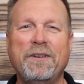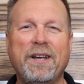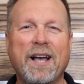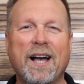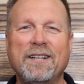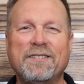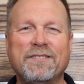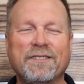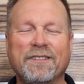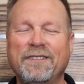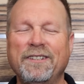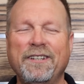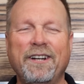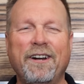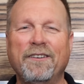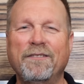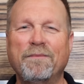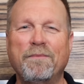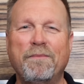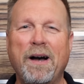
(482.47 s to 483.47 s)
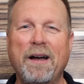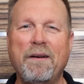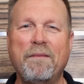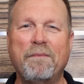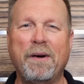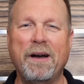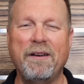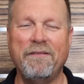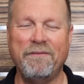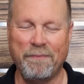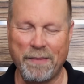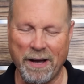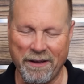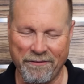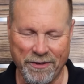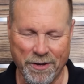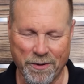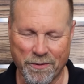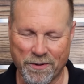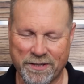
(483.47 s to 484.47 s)
You guys are, my
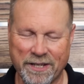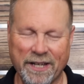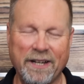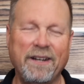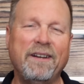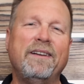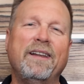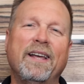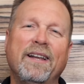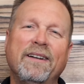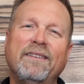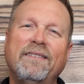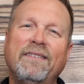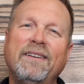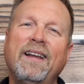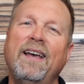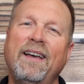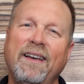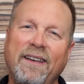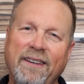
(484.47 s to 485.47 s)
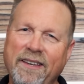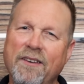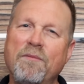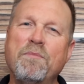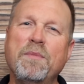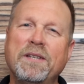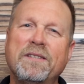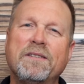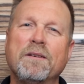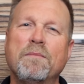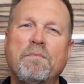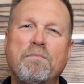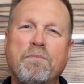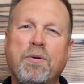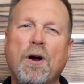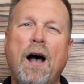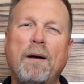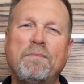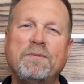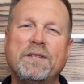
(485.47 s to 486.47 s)
viewers that give me some
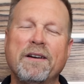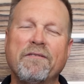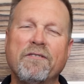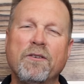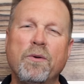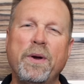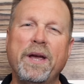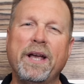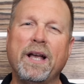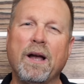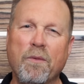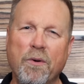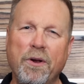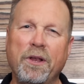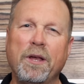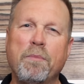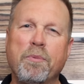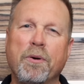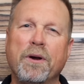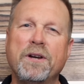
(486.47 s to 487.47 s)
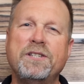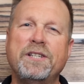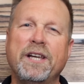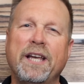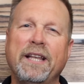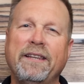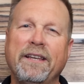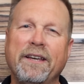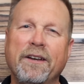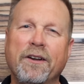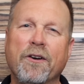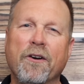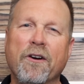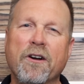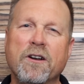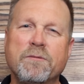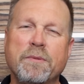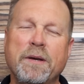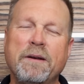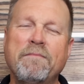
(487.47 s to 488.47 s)
props every week. I really appreciate the
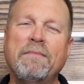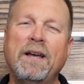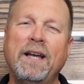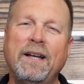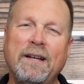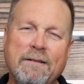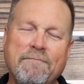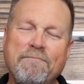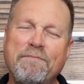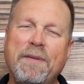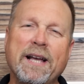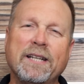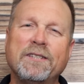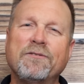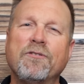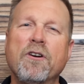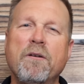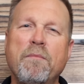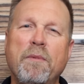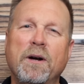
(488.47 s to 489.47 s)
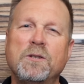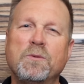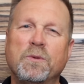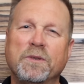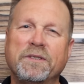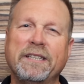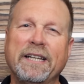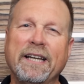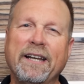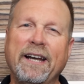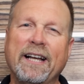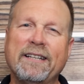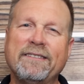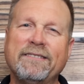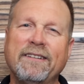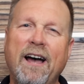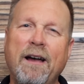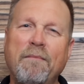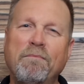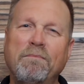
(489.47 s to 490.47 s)
encouragement. Thanks very much. We'll see you next
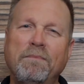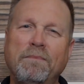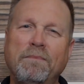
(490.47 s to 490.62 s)
time.